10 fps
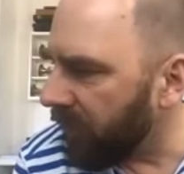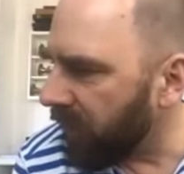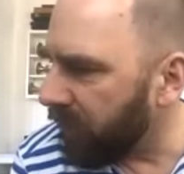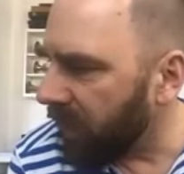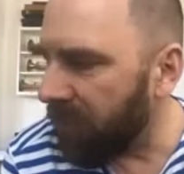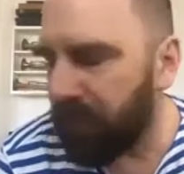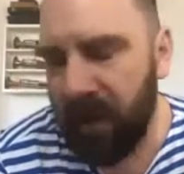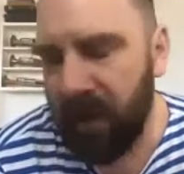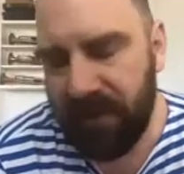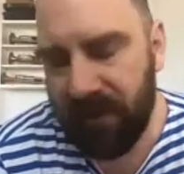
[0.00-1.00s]

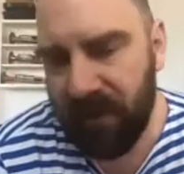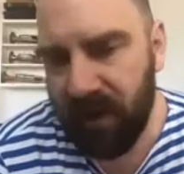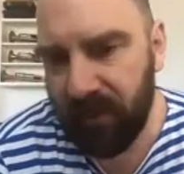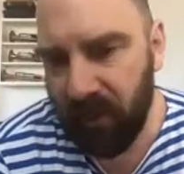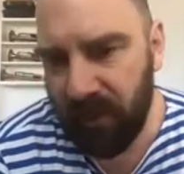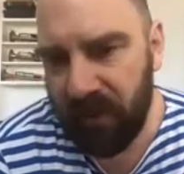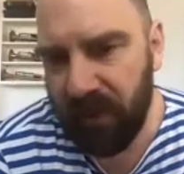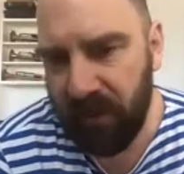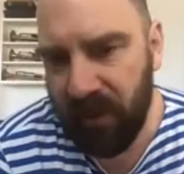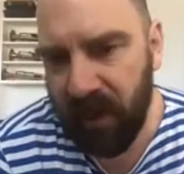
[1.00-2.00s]
impressed in a
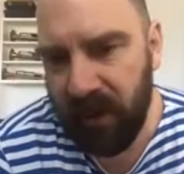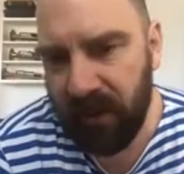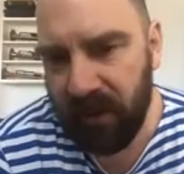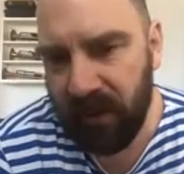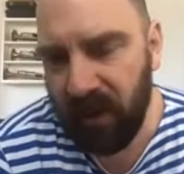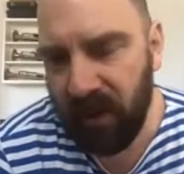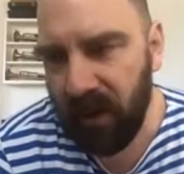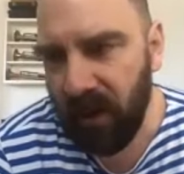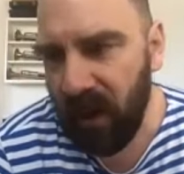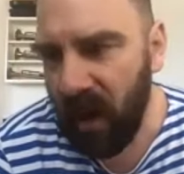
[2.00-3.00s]
positive side
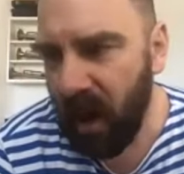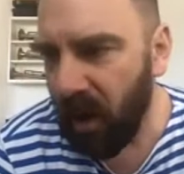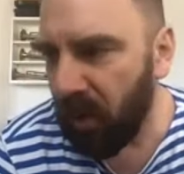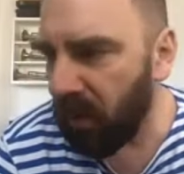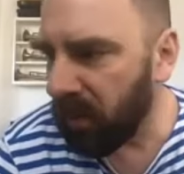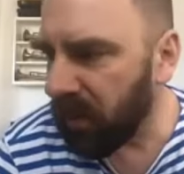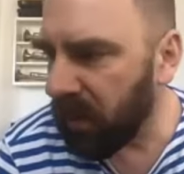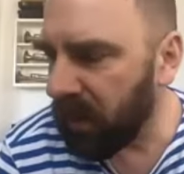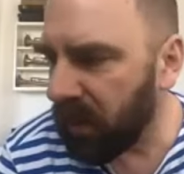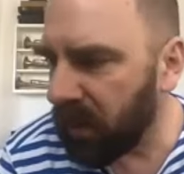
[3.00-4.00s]
how
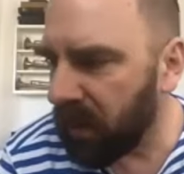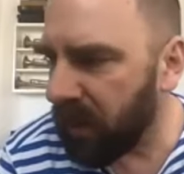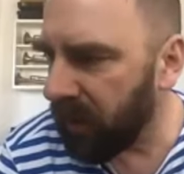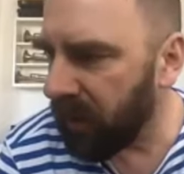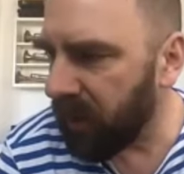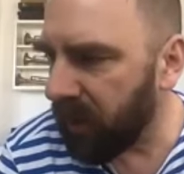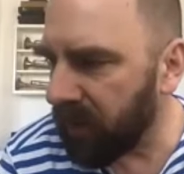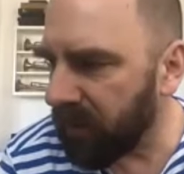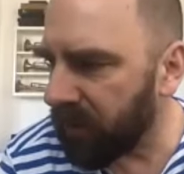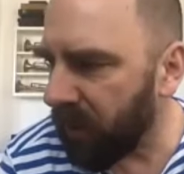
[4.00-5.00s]
clear and
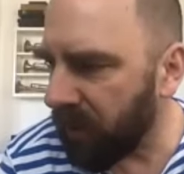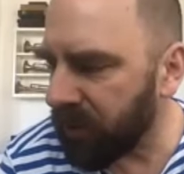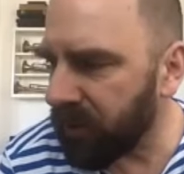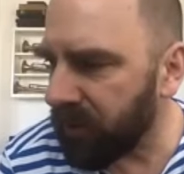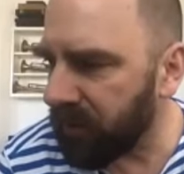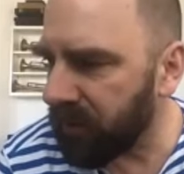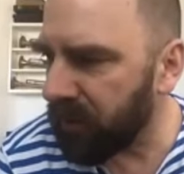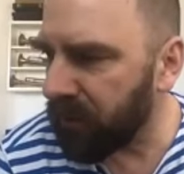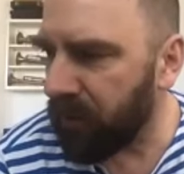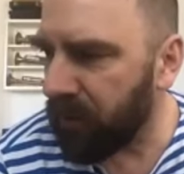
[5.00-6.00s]
structured
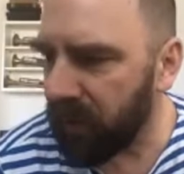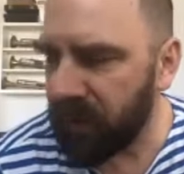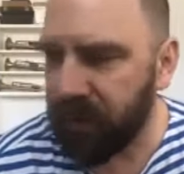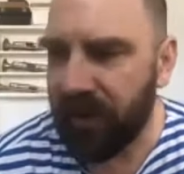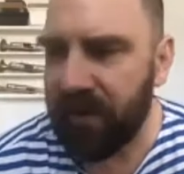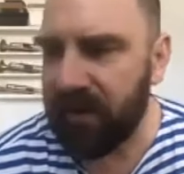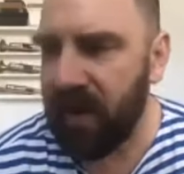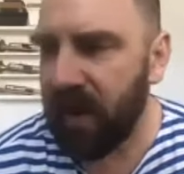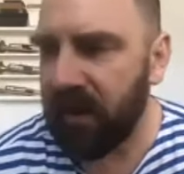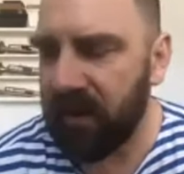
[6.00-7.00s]
politicians,
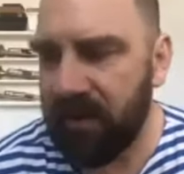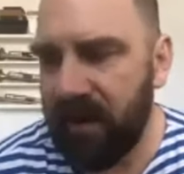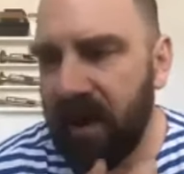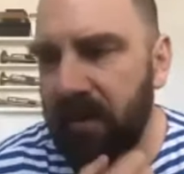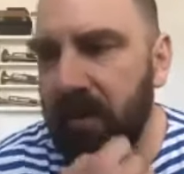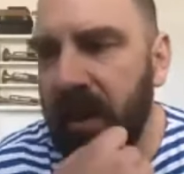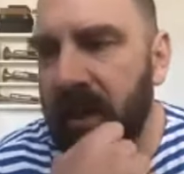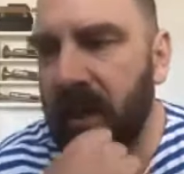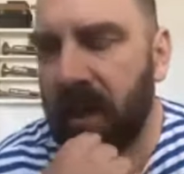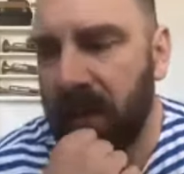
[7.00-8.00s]
scientists, and
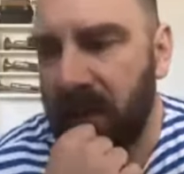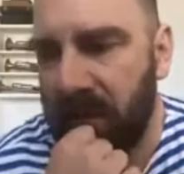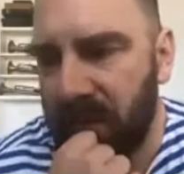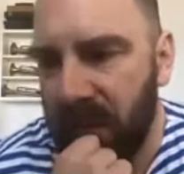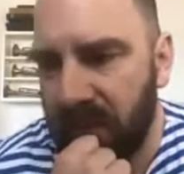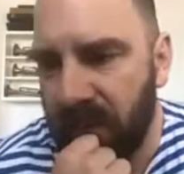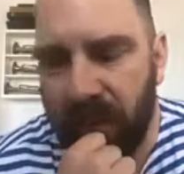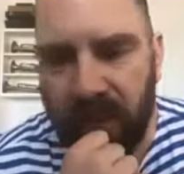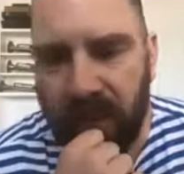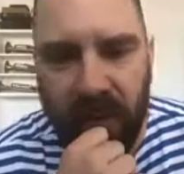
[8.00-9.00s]
media is
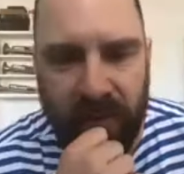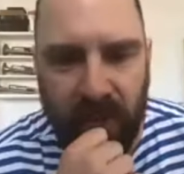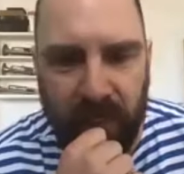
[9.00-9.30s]
doing their job.